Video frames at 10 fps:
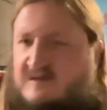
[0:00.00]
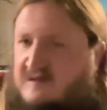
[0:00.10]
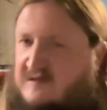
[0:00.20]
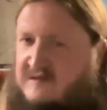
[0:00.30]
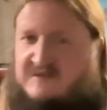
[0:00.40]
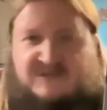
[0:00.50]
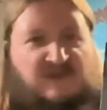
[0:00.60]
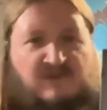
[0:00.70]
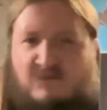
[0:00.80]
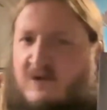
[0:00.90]
You know,
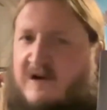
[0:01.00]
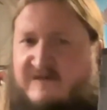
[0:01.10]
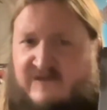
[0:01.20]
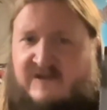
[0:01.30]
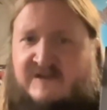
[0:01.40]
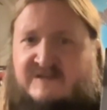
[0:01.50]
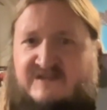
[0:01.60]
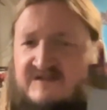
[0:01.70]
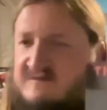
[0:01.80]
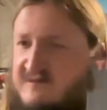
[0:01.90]
so whatever it
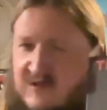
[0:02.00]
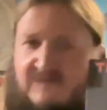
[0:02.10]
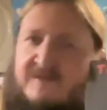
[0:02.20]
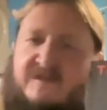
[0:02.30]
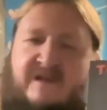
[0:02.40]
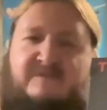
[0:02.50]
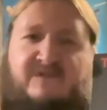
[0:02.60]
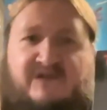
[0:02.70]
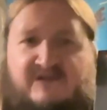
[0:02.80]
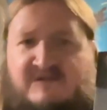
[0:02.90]
is, comment down
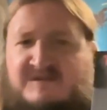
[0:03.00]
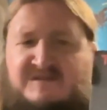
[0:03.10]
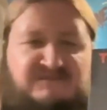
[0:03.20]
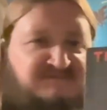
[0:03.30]
below and